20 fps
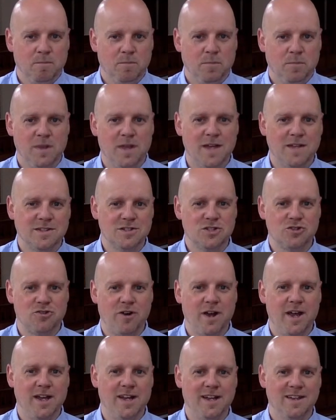But that
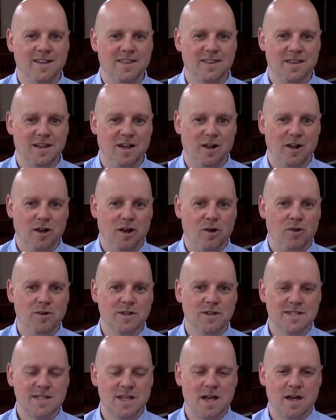strength
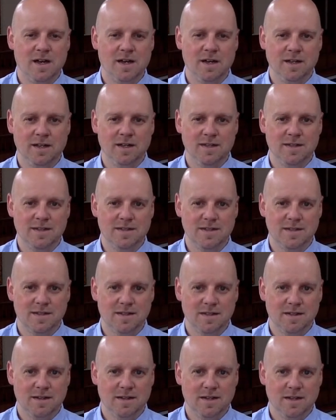alongside
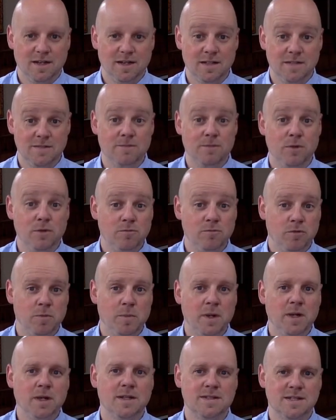his
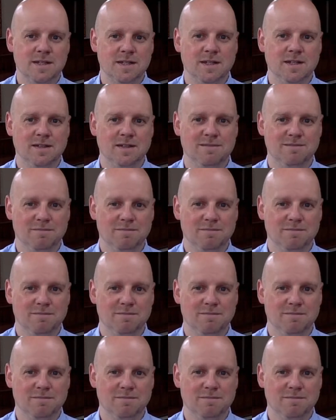vulnerability.